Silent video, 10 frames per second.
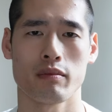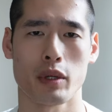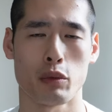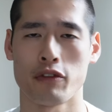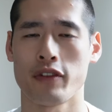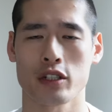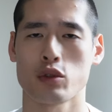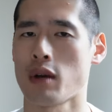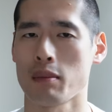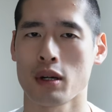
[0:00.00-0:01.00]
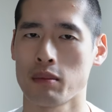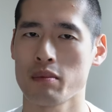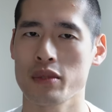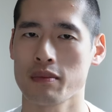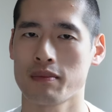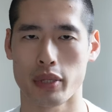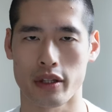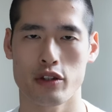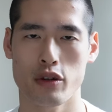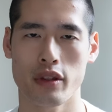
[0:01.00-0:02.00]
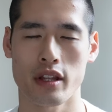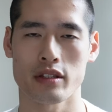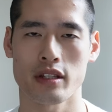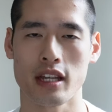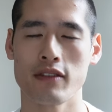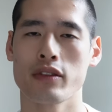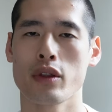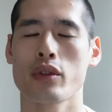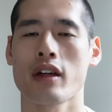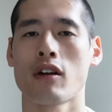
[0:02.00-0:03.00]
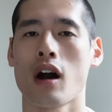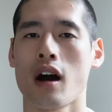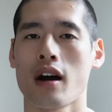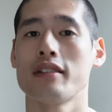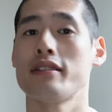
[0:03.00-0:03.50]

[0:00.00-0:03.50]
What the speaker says: It would fix all my problems. But the truth is, even though there are